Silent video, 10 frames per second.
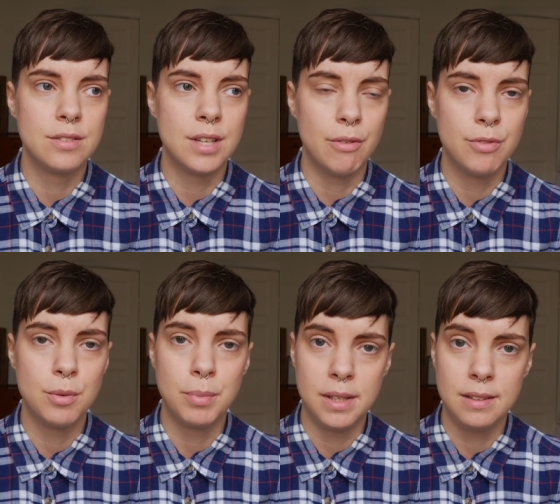
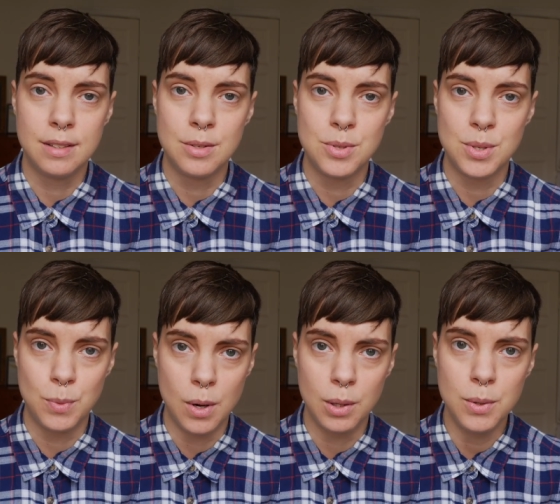tougher pill to
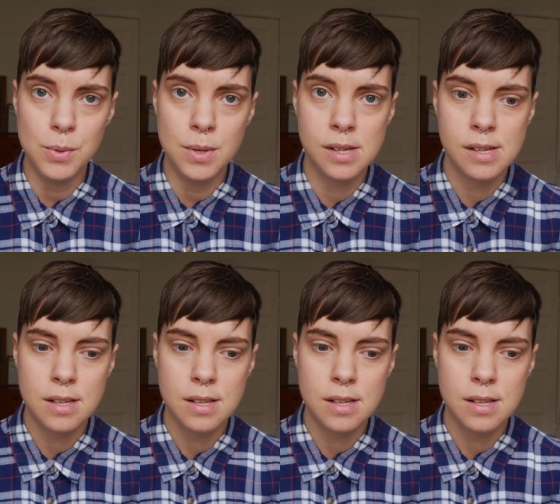swallow